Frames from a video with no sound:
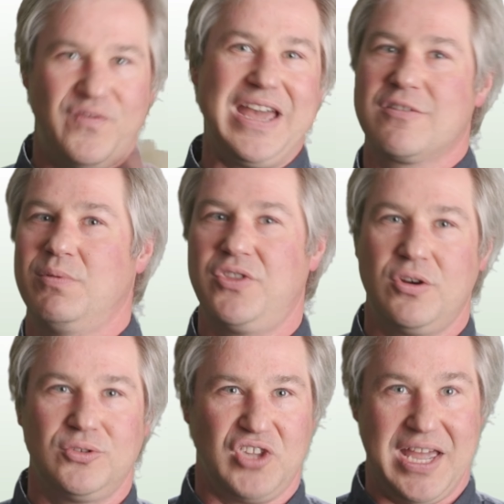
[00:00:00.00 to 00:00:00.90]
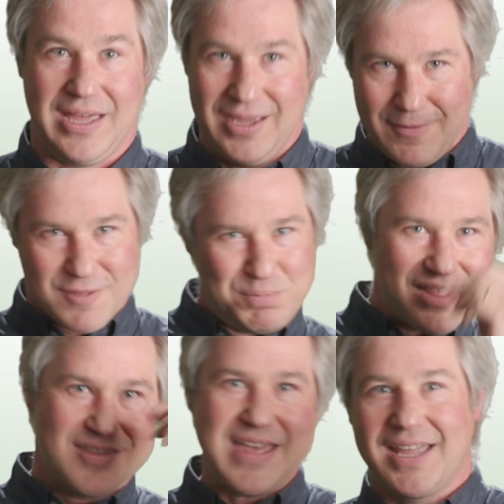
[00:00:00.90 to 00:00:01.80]
faced with those like
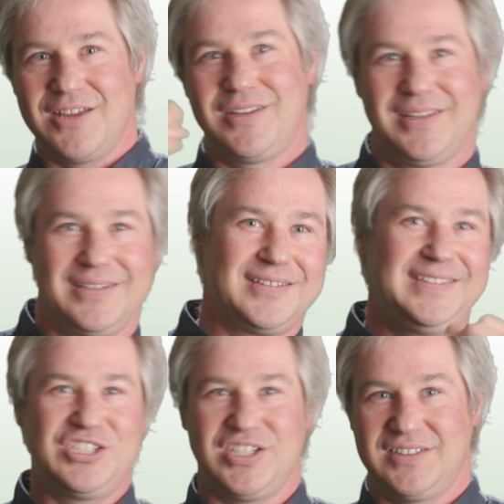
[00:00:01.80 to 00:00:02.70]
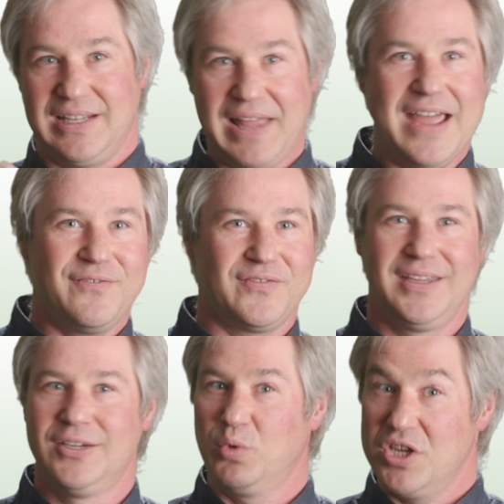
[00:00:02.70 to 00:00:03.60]
split second decisions in life
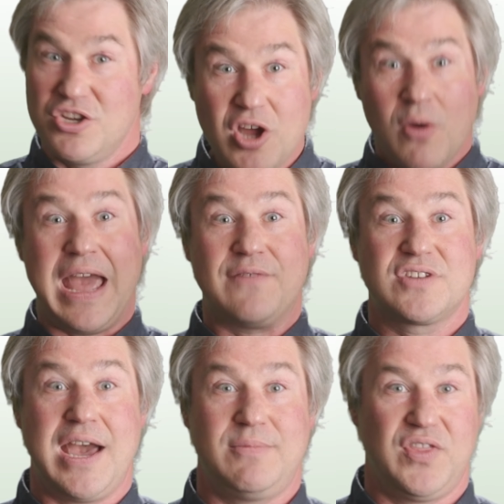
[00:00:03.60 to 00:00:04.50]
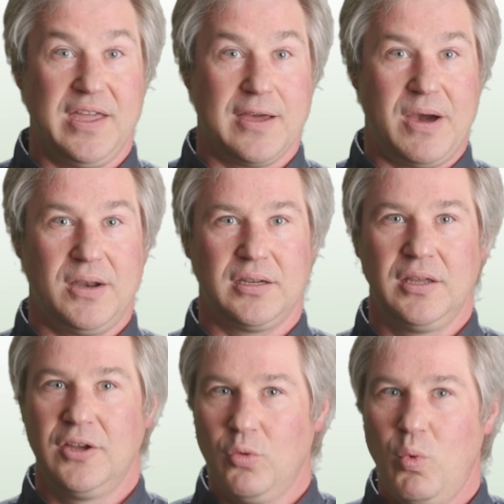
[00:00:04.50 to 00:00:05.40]
where you don't have time to think about
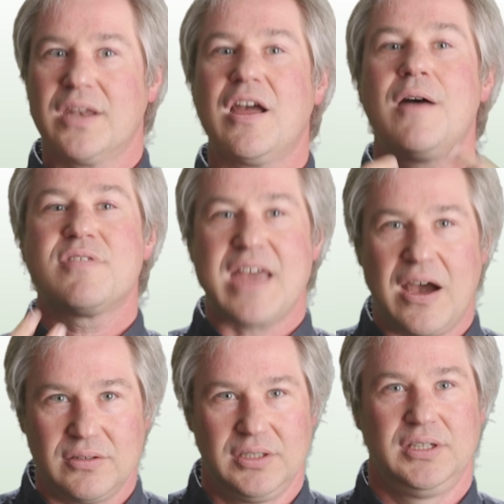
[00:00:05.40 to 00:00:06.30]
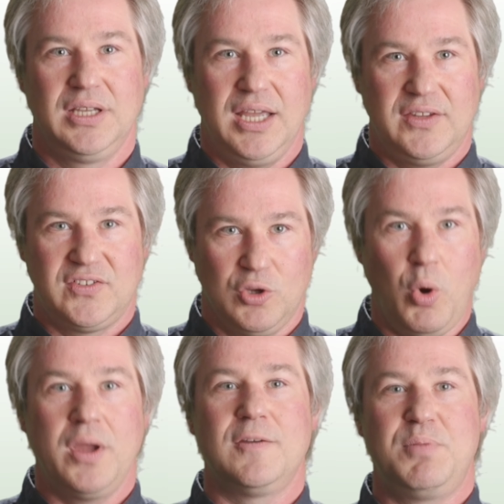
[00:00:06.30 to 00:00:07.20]
it, what comes out is
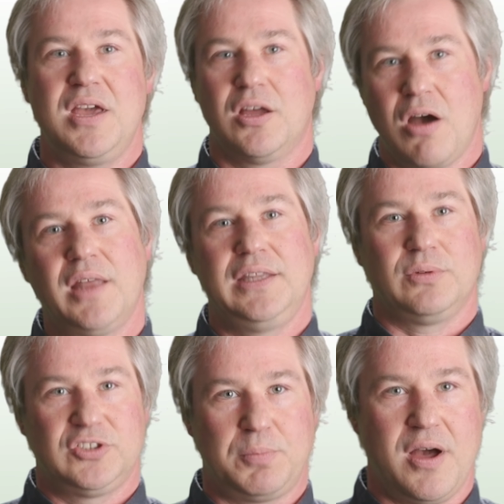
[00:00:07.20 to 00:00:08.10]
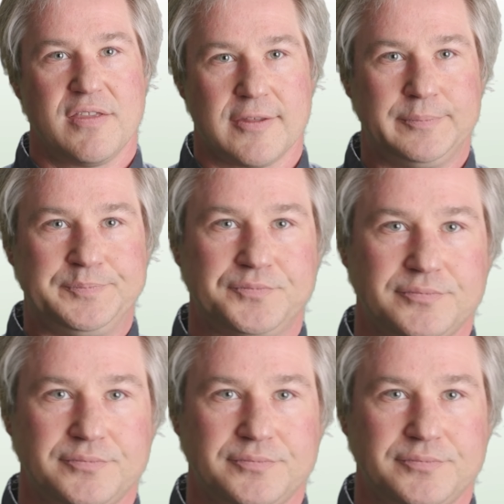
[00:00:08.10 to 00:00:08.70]
going to be a godly response.